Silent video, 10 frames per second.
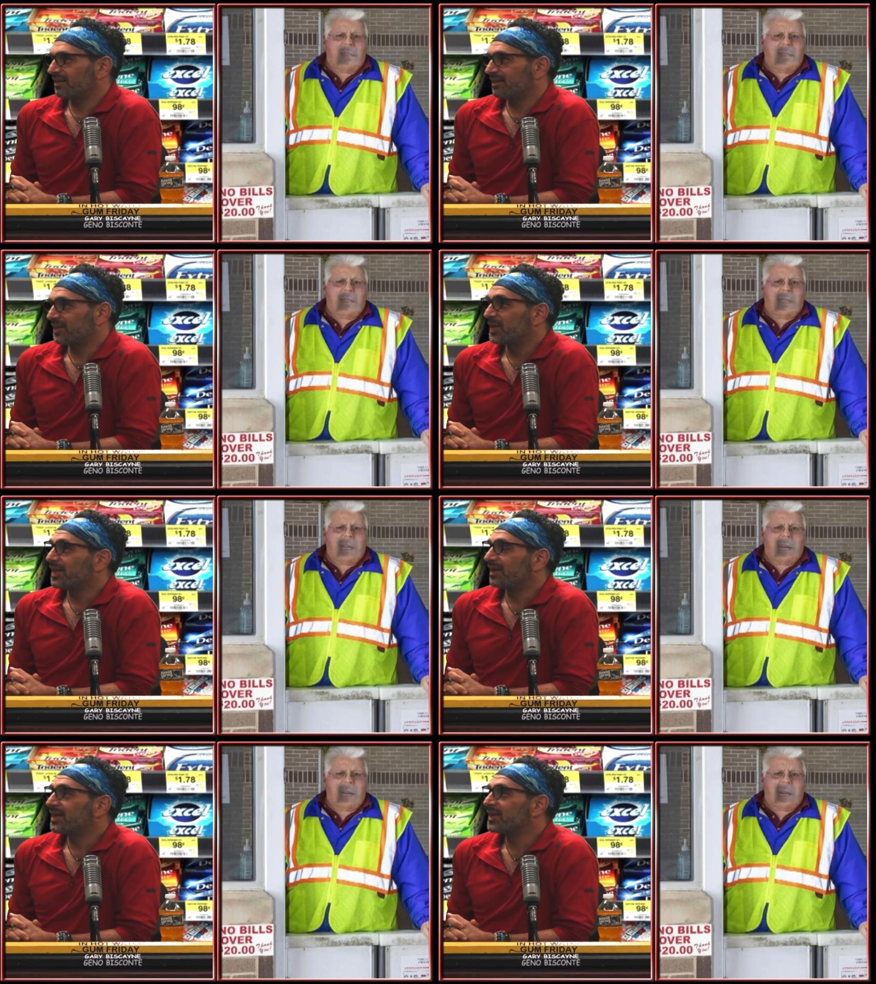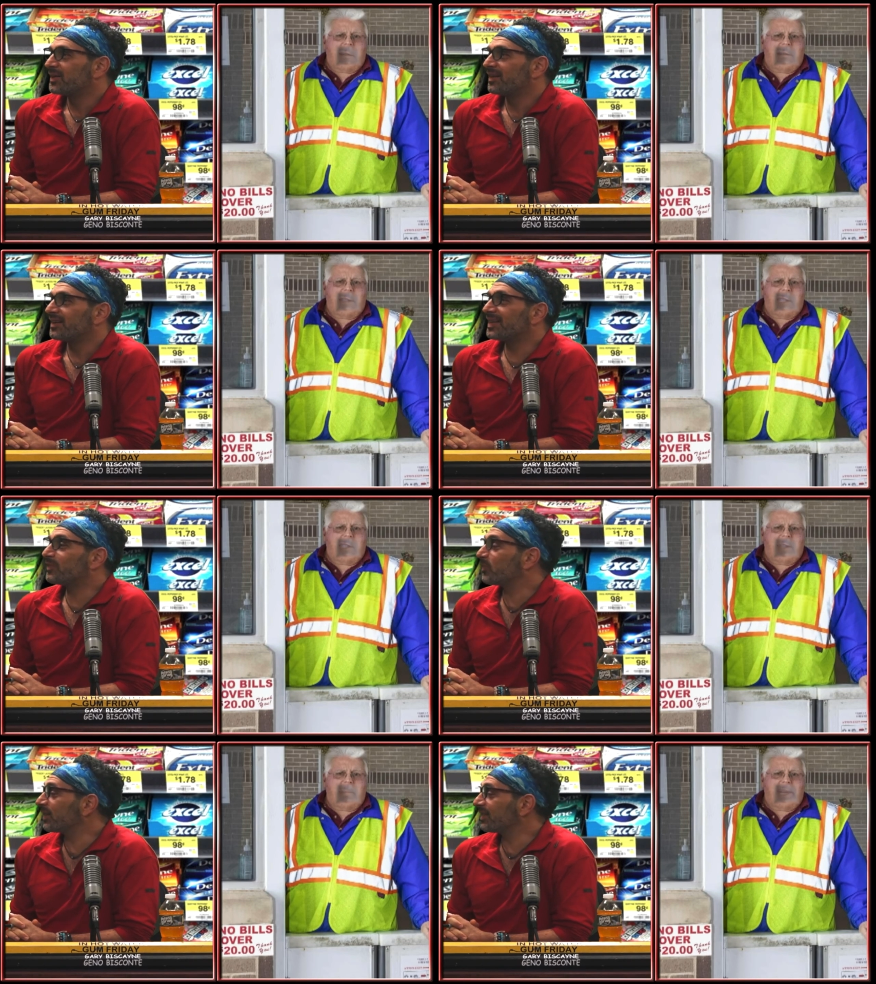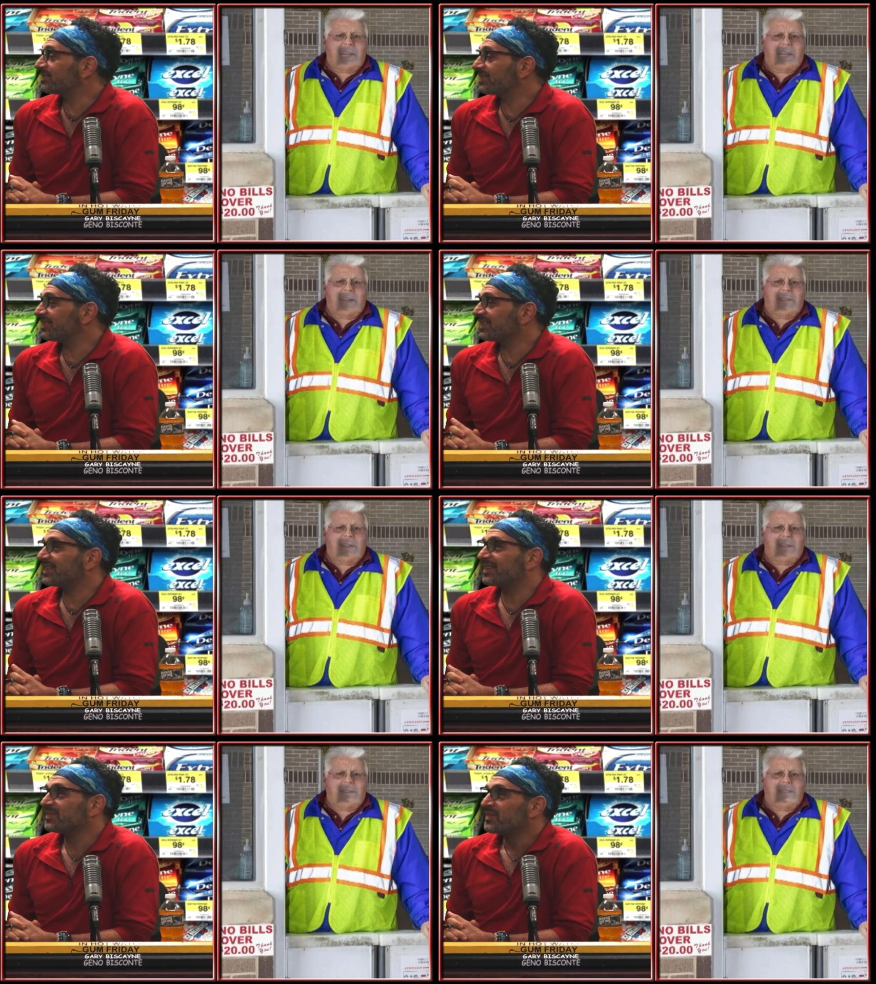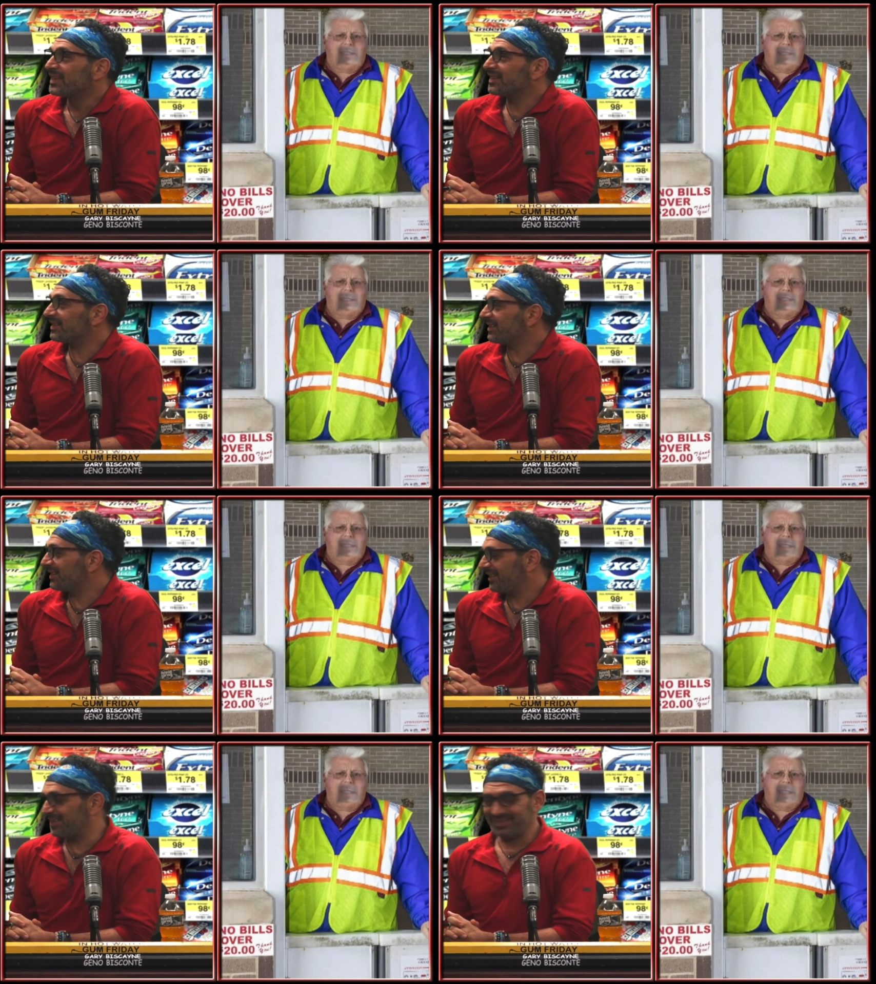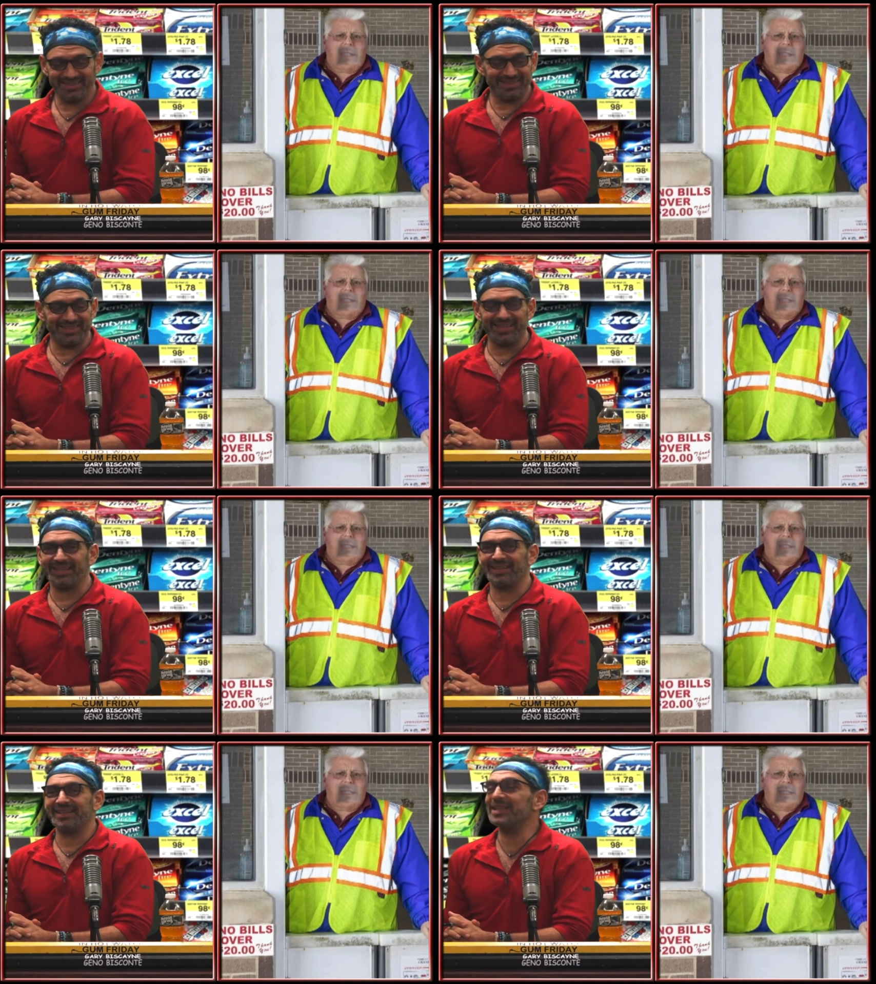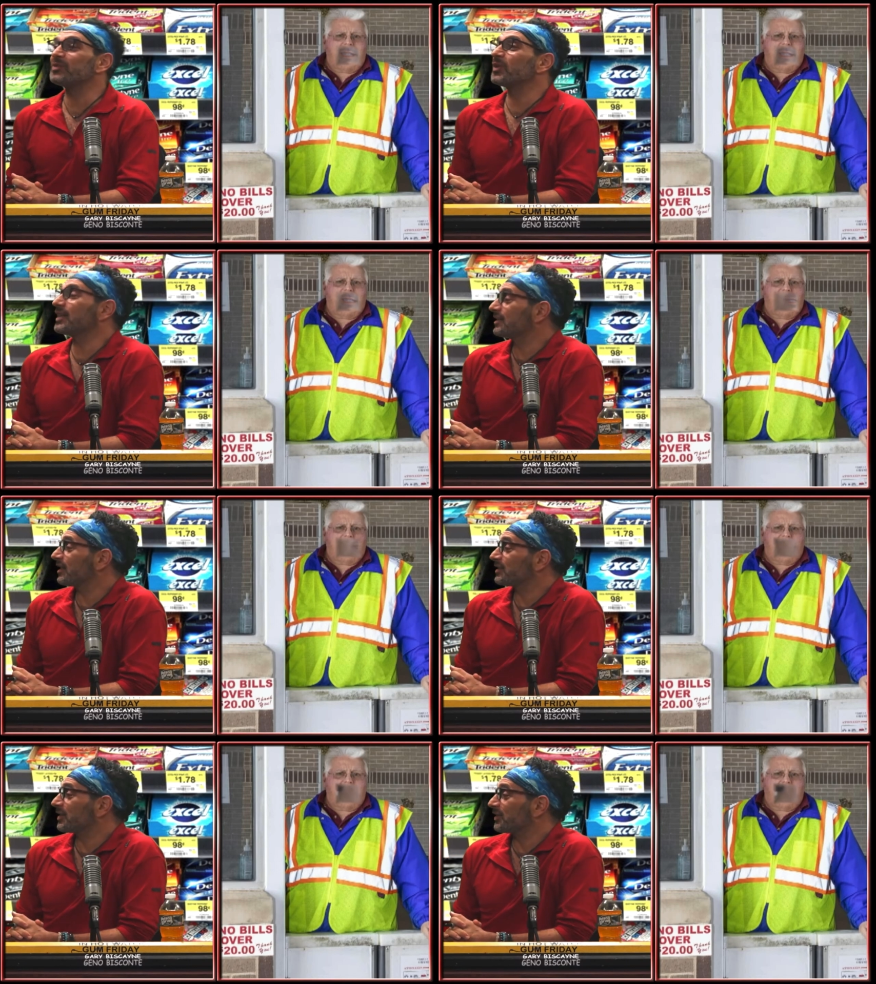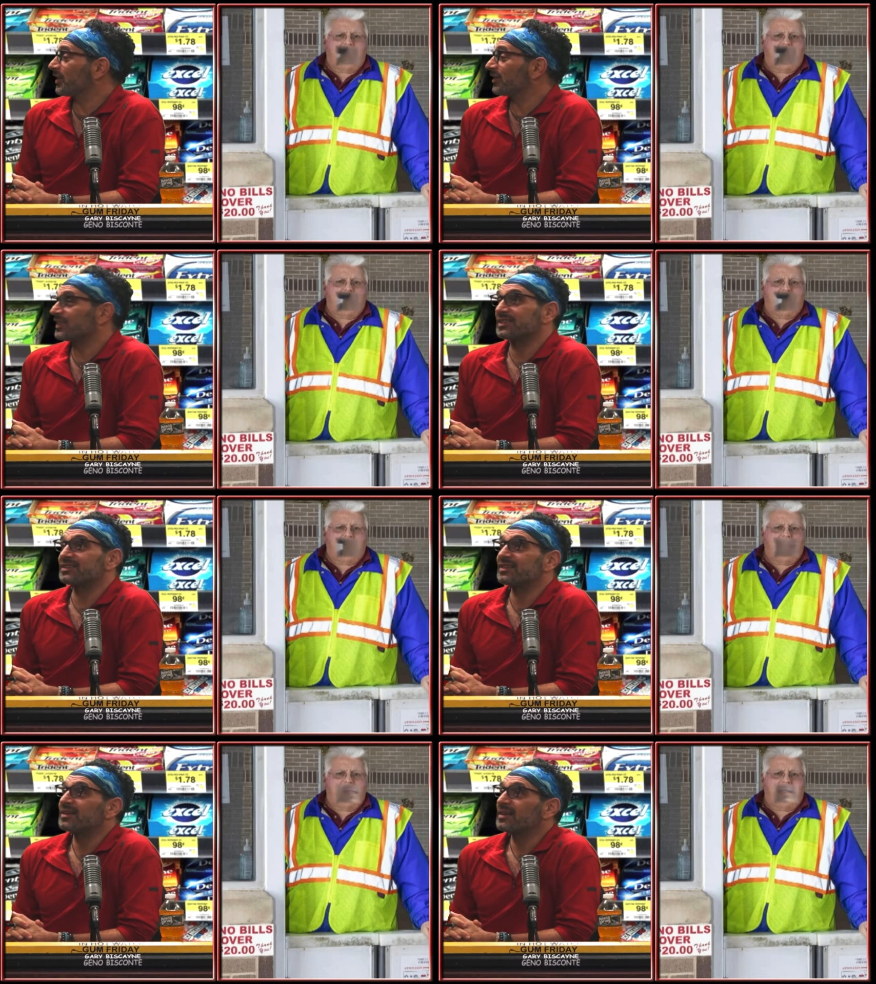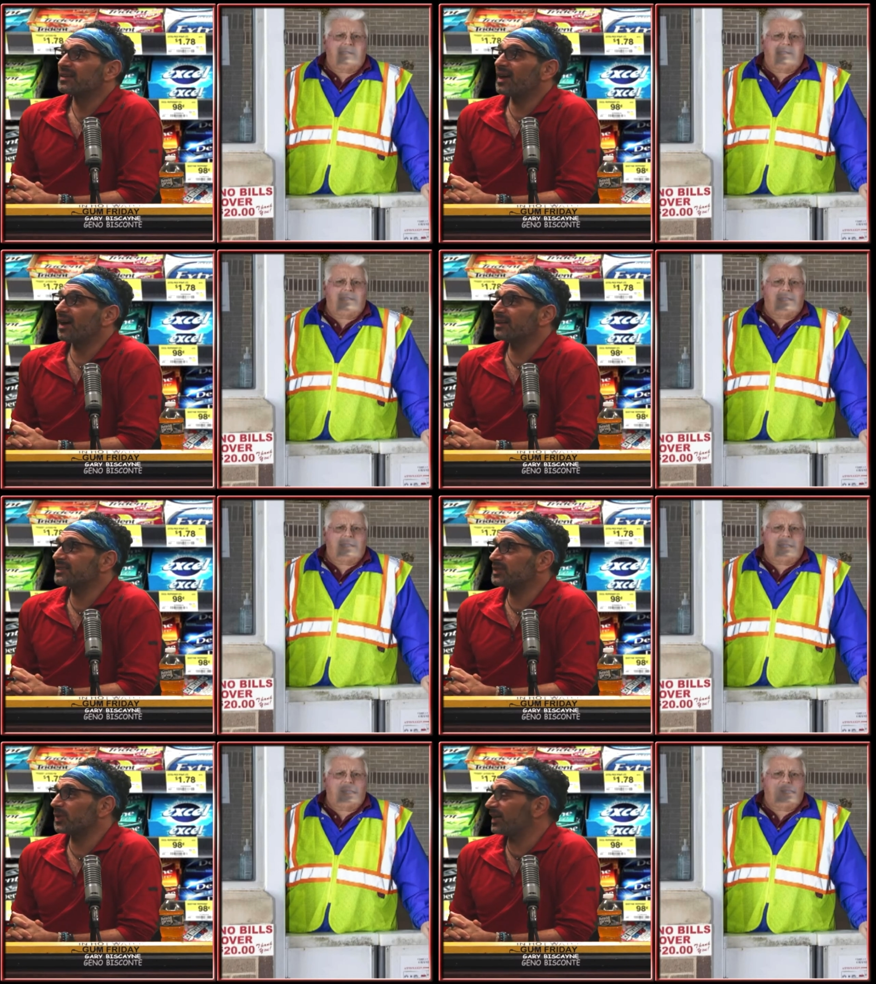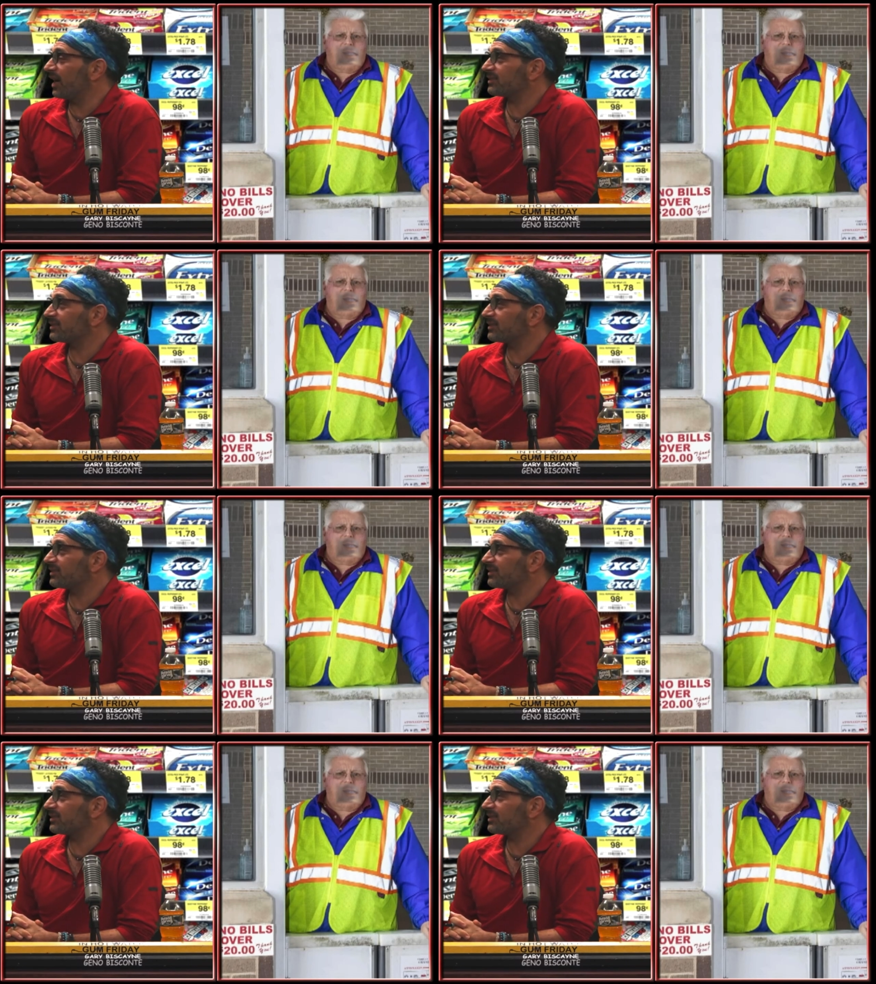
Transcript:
Speaker 1: Uh, uh, uh it's he just really, a bee. I don't know. Is it just like a grave He, he really does look nervous. Uh, did you want to?